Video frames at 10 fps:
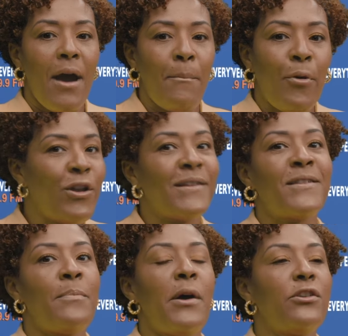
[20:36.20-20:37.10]
pull
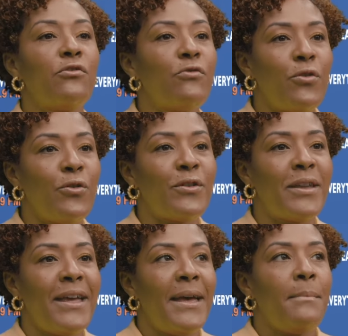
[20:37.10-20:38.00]
us up on the road,
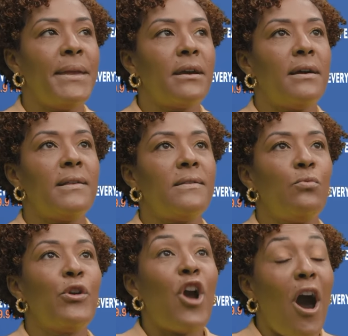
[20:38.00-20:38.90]
because
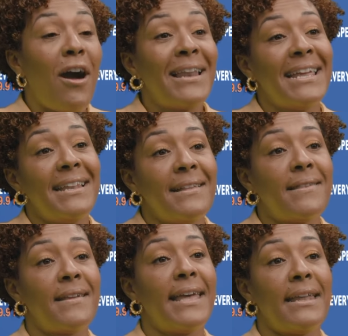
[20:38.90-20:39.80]
we're all in
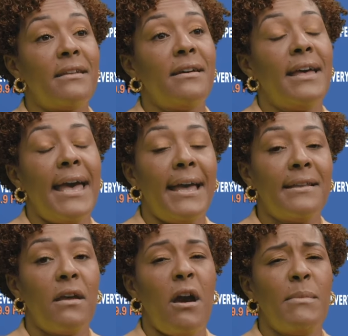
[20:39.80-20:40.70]
this together.
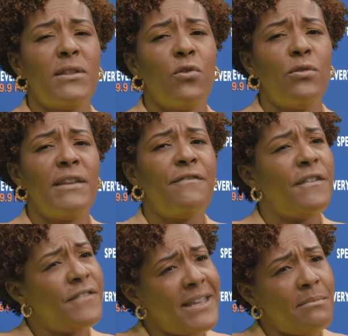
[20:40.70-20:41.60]
And it's only
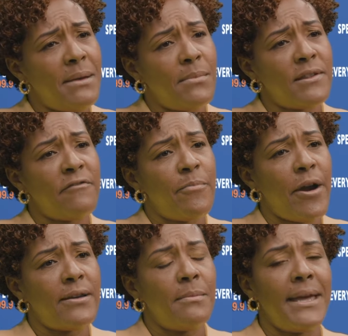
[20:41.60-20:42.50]
15 members of
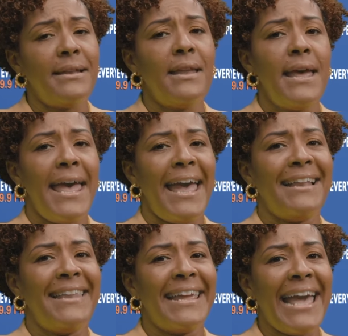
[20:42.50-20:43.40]
parliament,
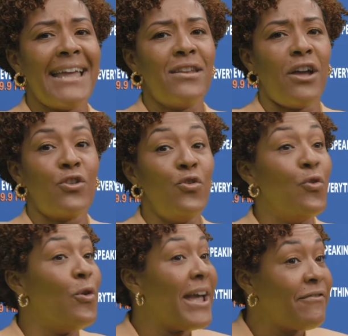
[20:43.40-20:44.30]
and they cannot
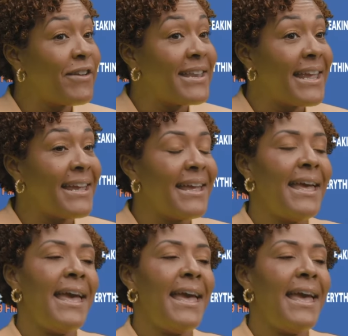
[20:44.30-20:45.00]
know everything.